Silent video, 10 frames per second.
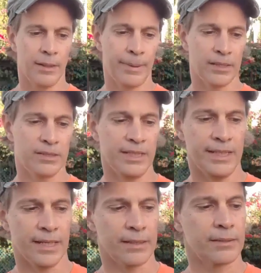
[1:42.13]
about
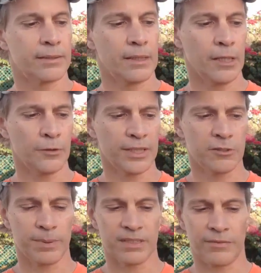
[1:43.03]
the Loaded
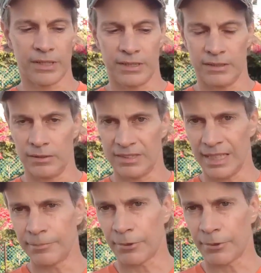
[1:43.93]
specific, the Z